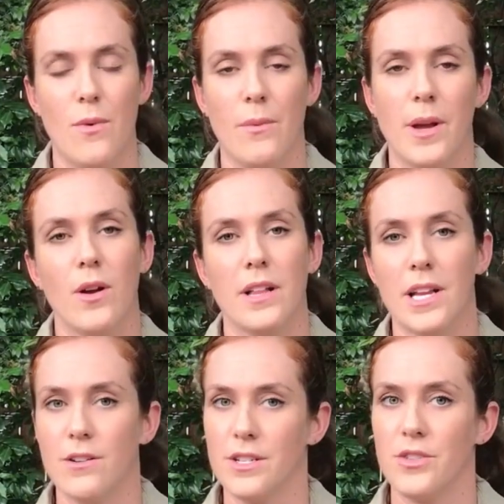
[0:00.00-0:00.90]
what we call
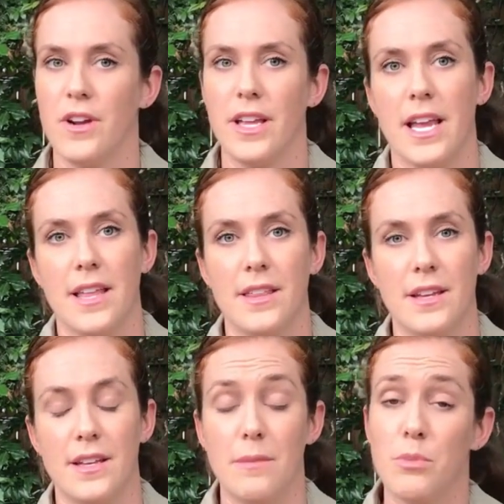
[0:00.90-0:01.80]
here in Australia
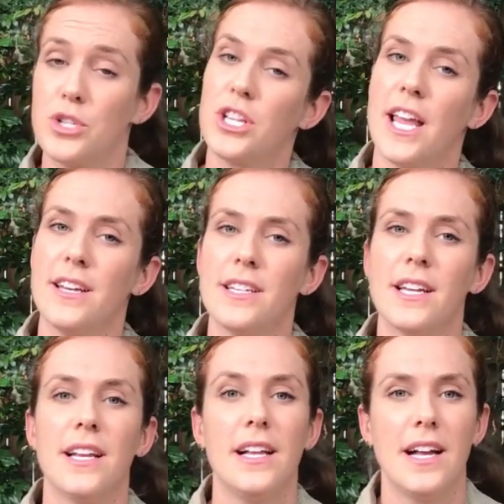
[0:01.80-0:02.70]
the bushland,
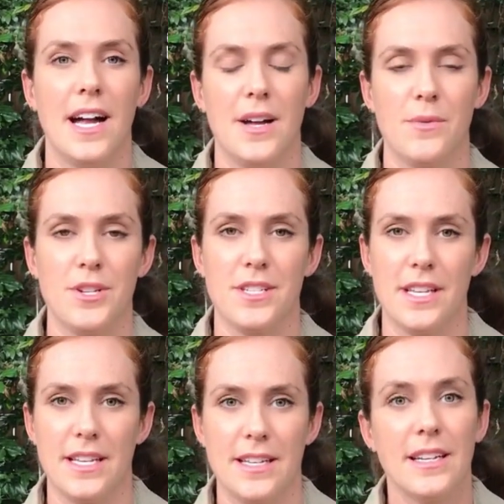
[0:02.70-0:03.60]
which is
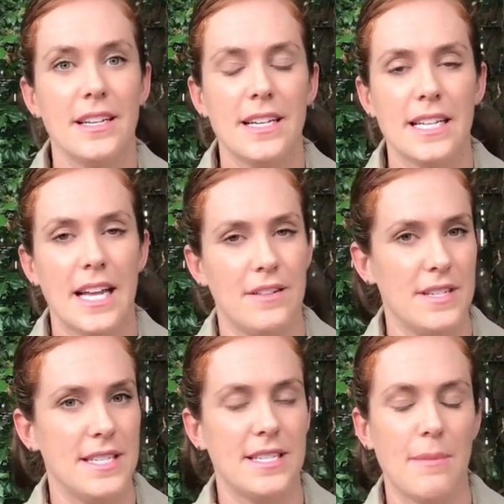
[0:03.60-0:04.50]
a kind of
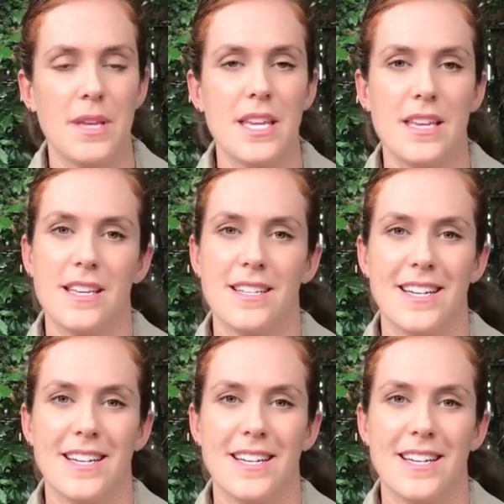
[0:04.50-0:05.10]
a semi-dry